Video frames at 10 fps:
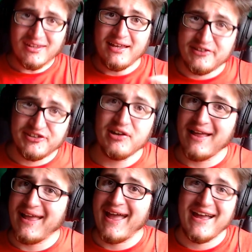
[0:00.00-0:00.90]
until I
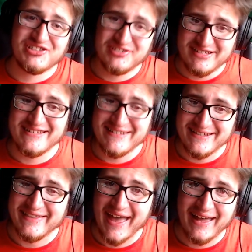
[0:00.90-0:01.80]
actually see
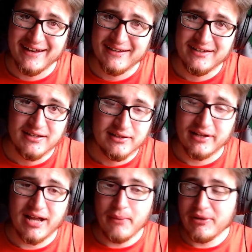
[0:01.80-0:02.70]
that, like,
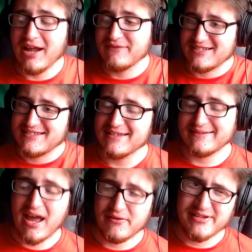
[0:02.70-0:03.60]
I'm gonna have to sit
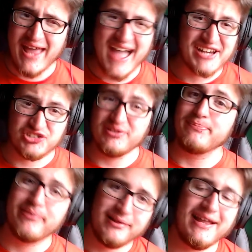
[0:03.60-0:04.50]
down and actually
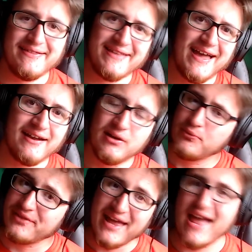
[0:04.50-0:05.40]
play that
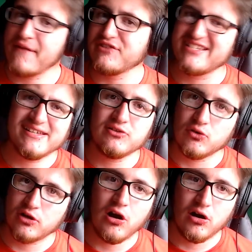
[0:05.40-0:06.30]
with every single
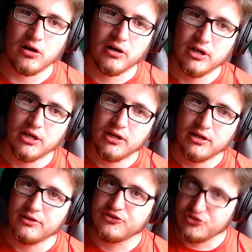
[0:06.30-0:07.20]
car
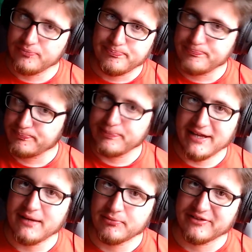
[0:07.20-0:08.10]
to
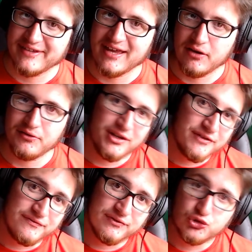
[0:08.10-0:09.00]
be able to tell
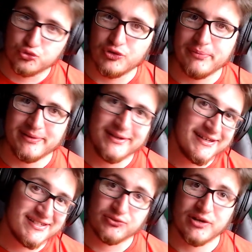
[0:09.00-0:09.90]
if grip
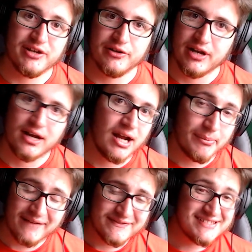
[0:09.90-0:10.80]
is great or not. I'm
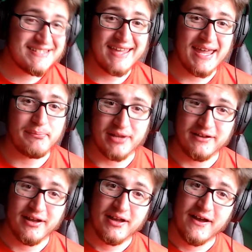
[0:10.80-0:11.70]
gonna have to see
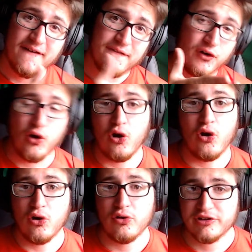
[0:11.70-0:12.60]
gameplay for
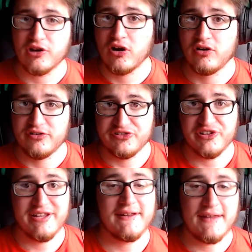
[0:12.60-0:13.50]
all the cars
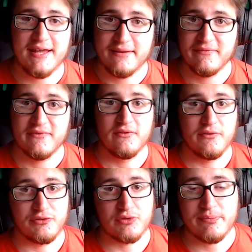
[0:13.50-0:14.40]
in the game
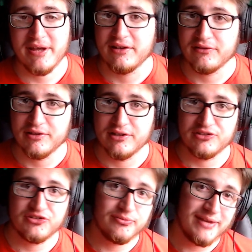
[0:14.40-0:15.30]
with grip handling
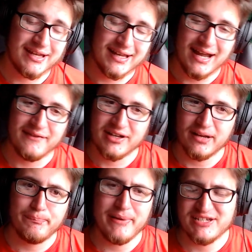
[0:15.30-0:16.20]
to make kind of like a
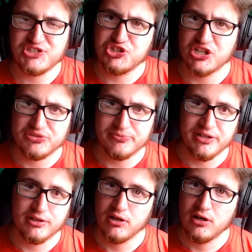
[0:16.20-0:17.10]
base judgment
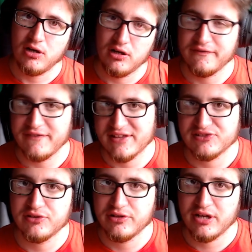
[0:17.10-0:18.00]
on if that's
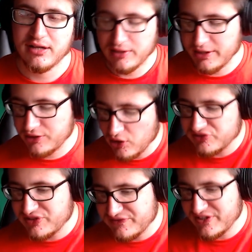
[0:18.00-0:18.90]
good or not. Like
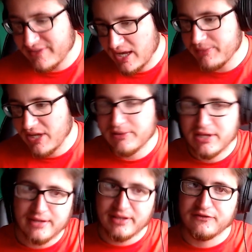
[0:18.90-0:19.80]
Ghost have said time and time
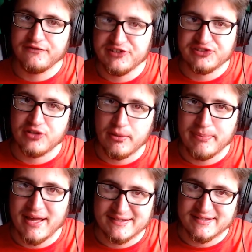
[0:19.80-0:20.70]
again that their physics are the
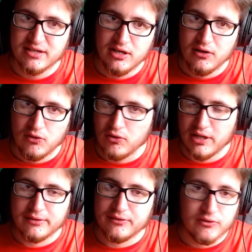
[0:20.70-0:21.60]
best, or
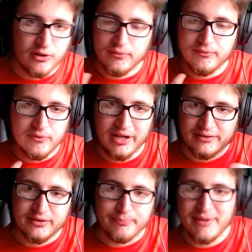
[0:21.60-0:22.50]
like they're
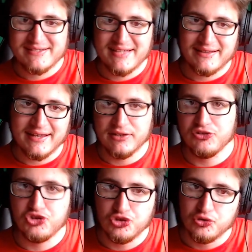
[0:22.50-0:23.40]
like the best that they can
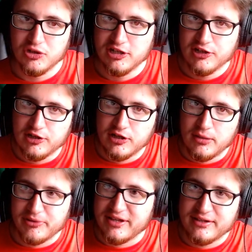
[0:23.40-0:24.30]
do,
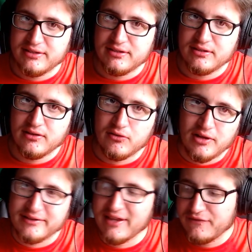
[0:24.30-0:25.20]
but then, or
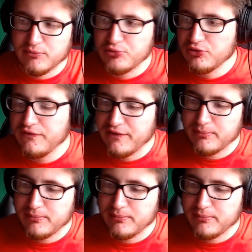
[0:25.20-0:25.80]
like they've improved them,